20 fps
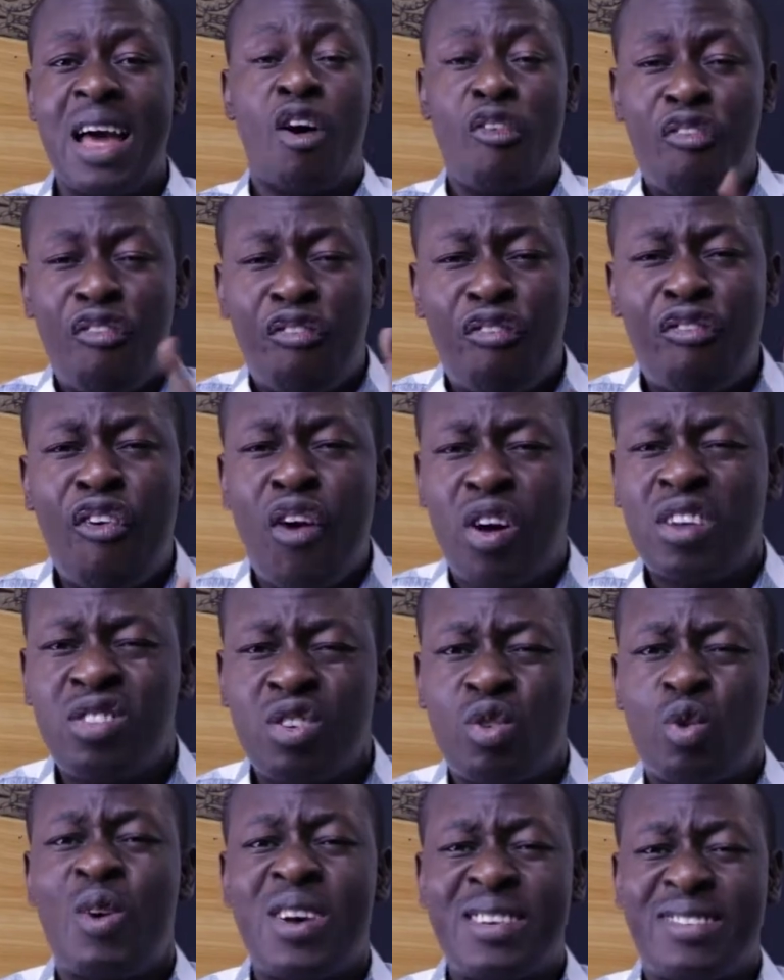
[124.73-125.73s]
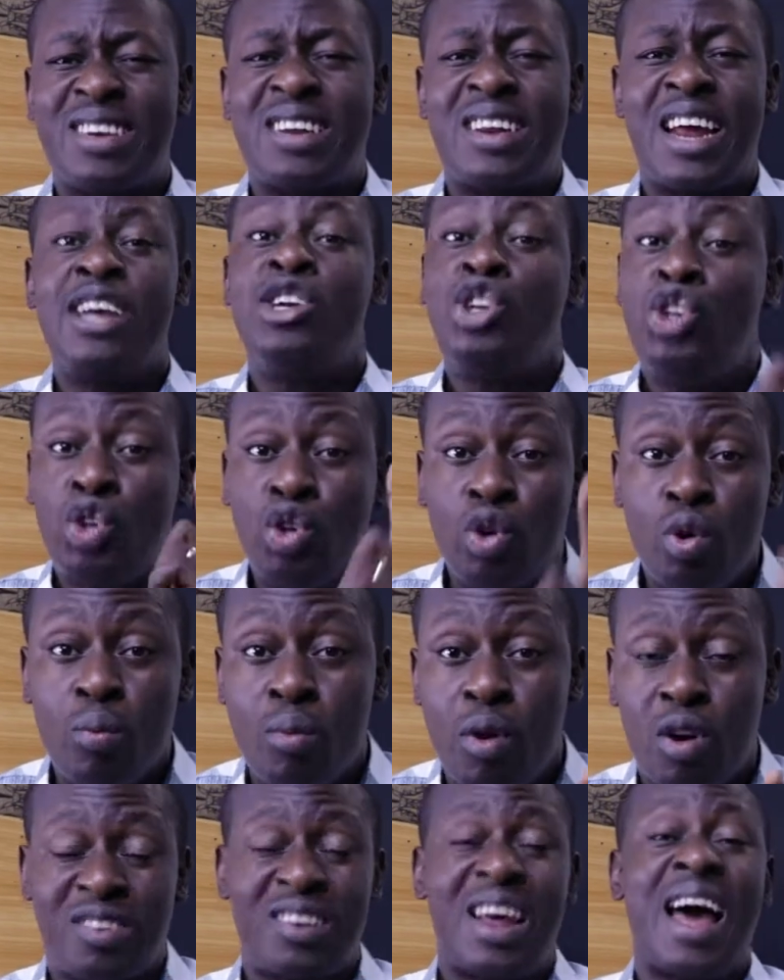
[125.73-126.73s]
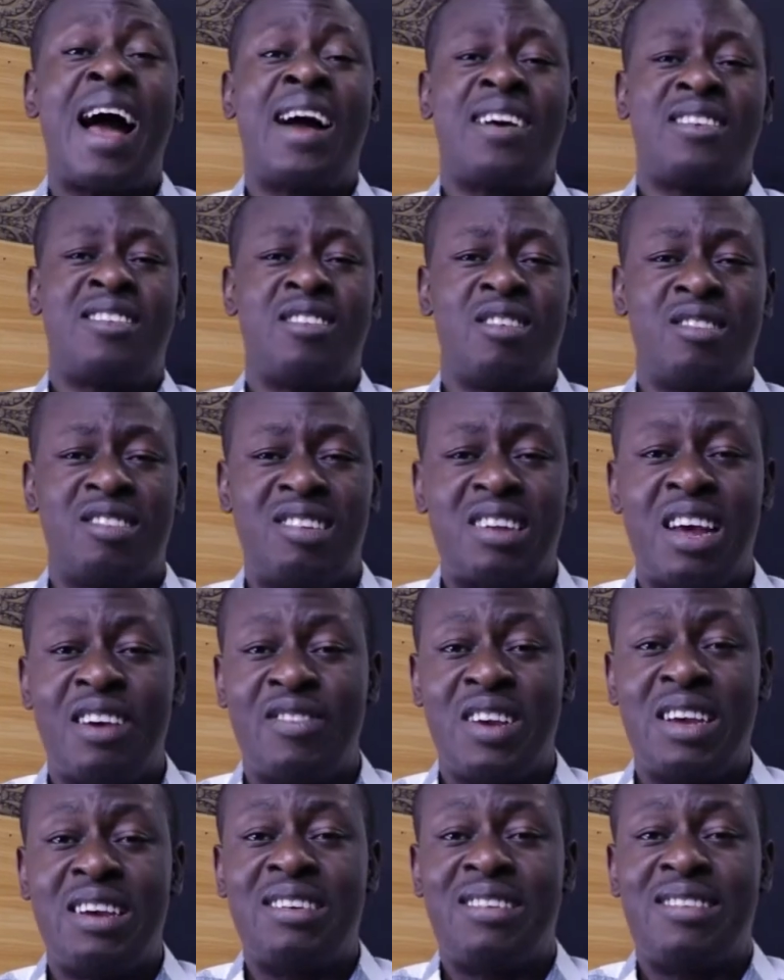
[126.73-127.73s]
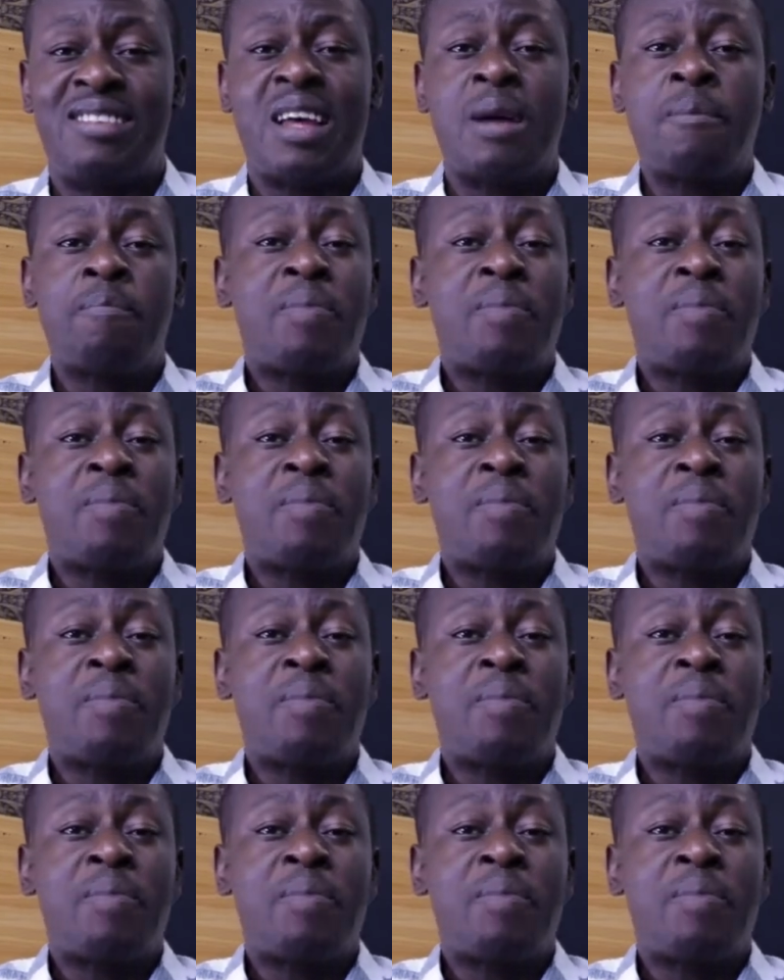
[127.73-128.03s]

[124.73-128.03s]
The first question that you must ask yourself is,